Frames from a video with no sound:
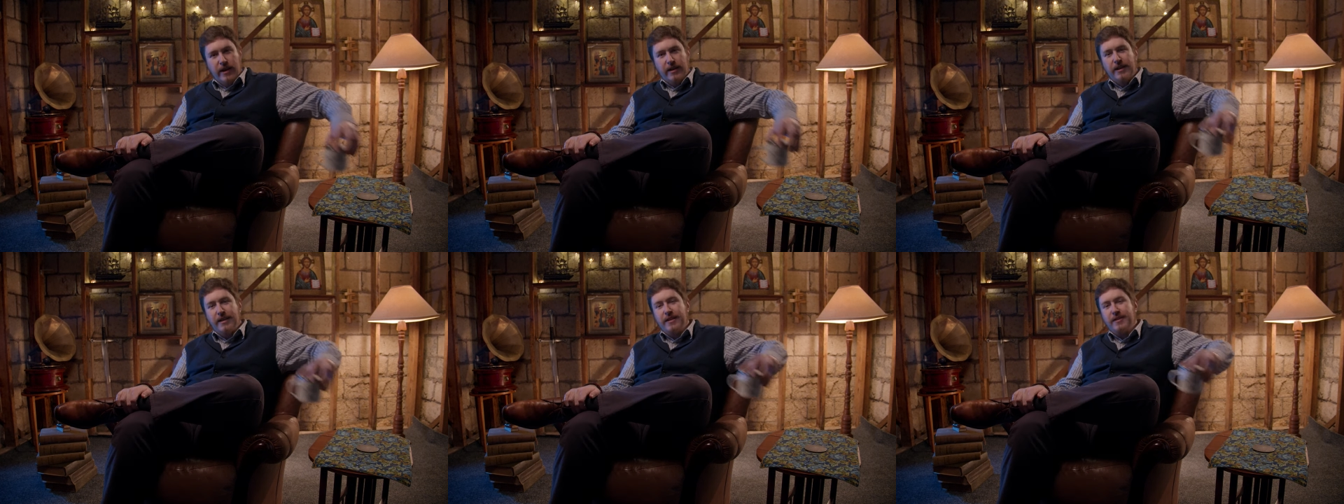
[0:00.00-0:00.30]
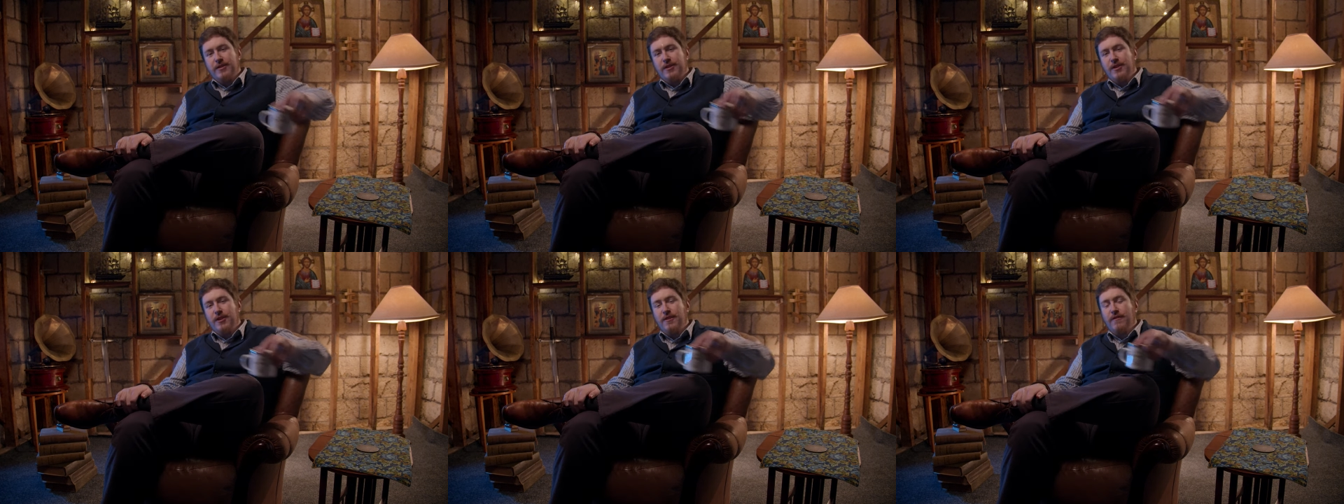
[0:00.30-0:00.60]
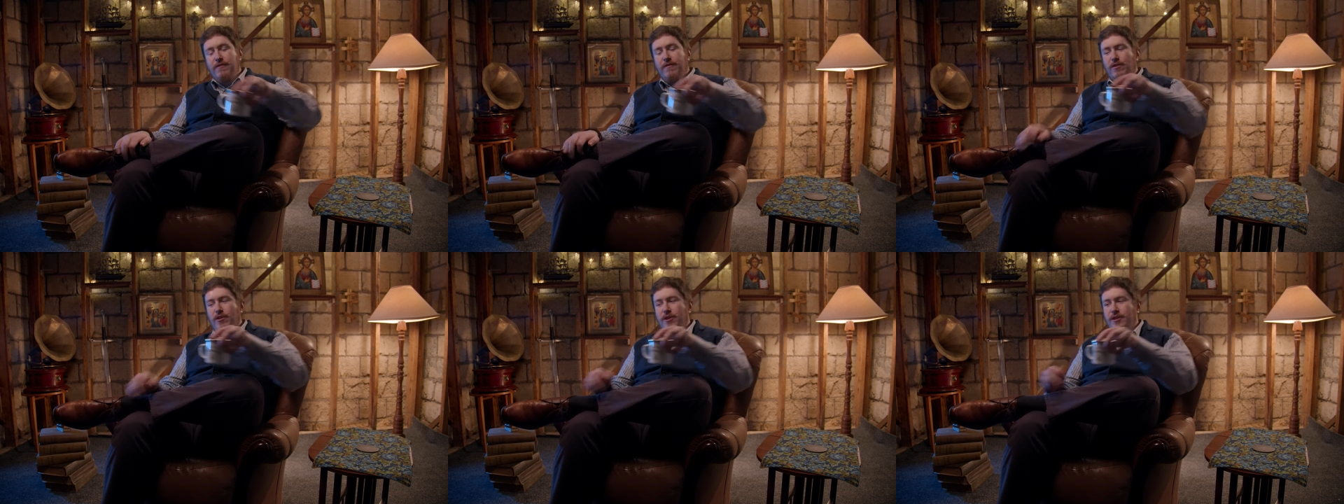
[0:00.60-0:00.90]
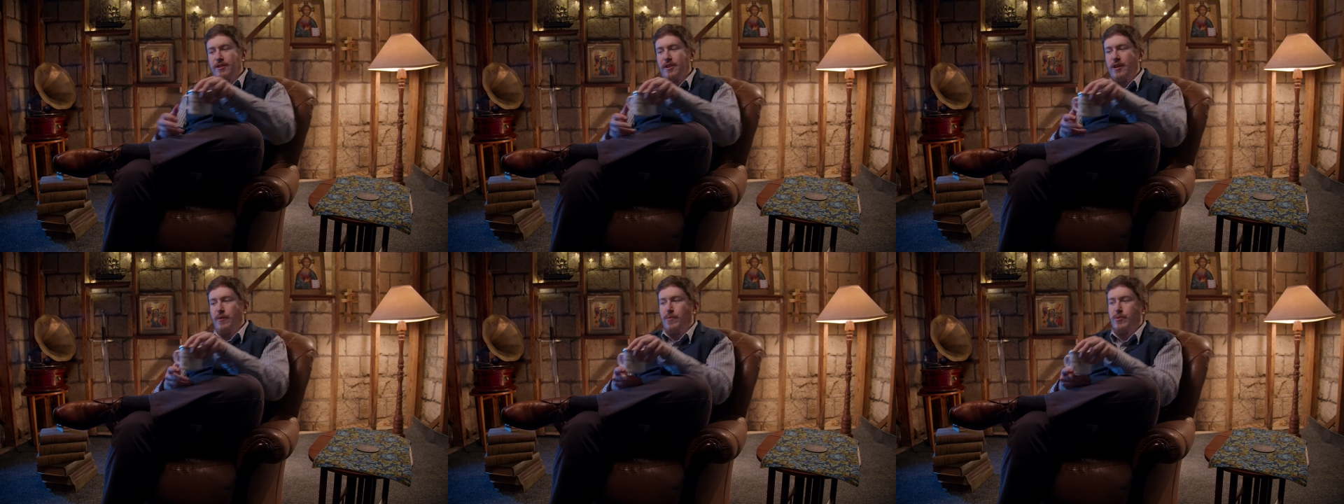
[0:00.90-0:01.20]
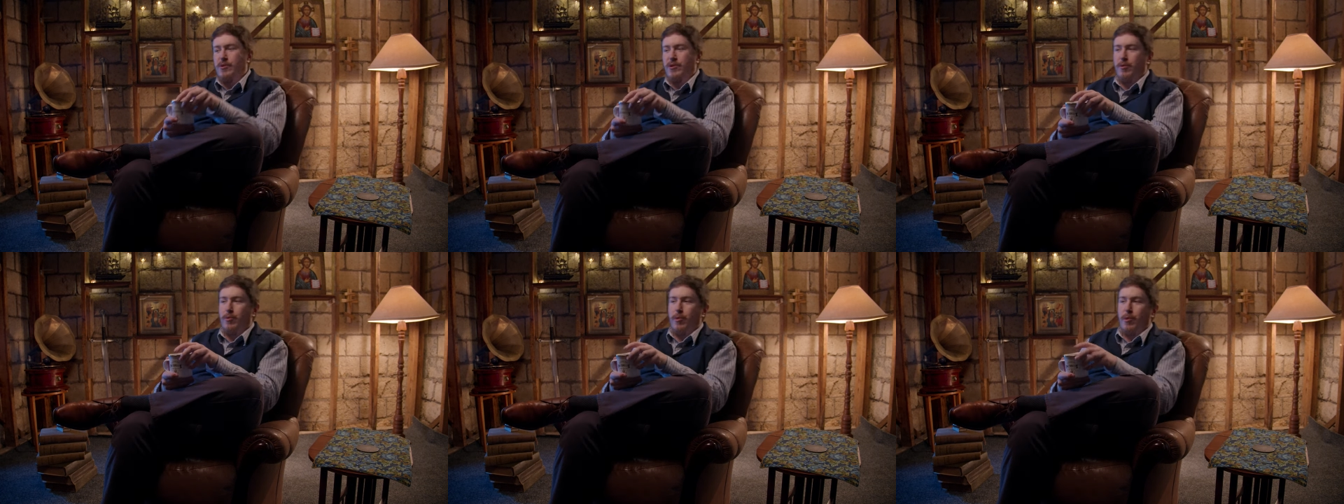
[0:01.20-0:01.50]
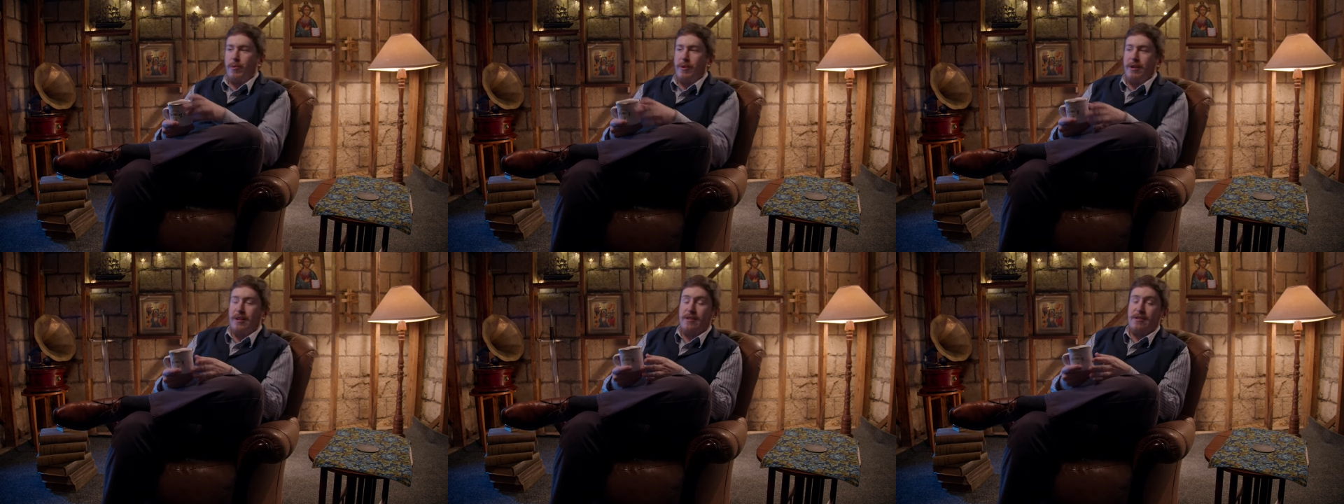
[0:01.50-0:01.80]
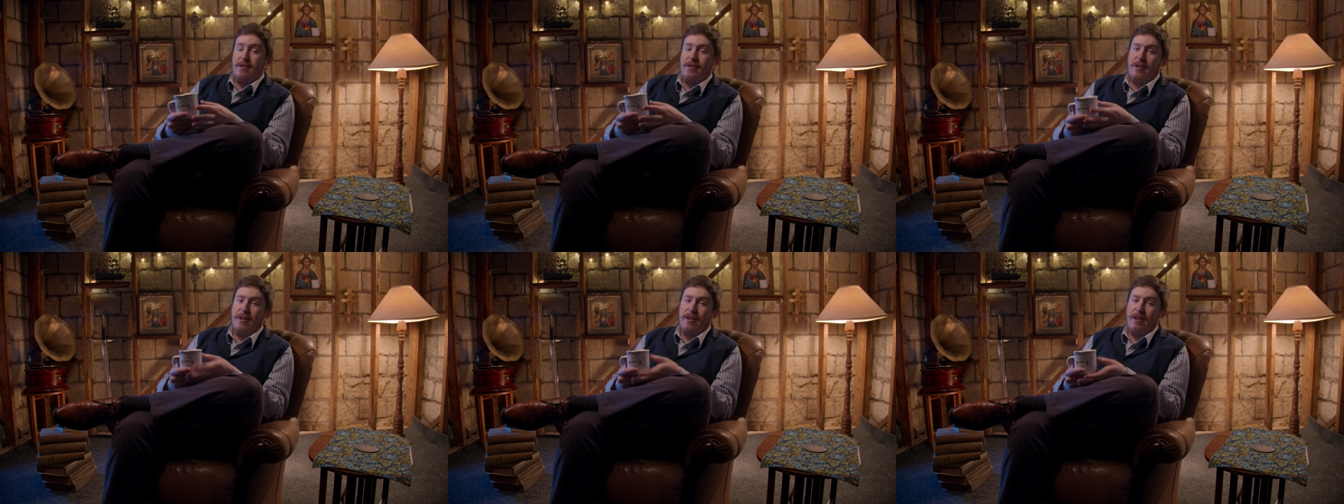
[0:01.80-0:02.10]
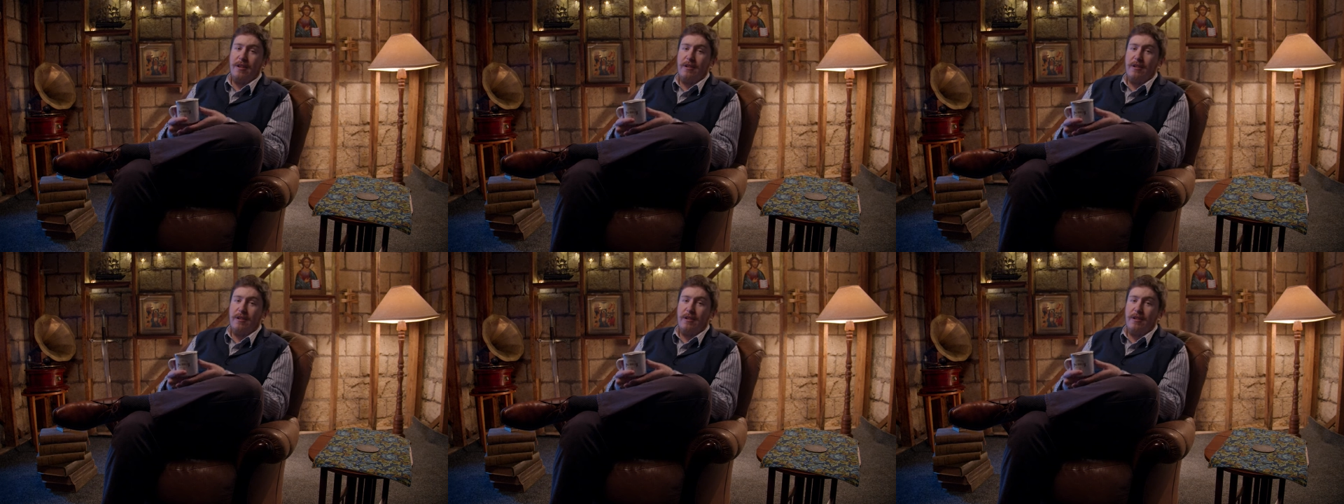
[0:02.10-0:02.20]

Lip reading: That is the first episode we're releasing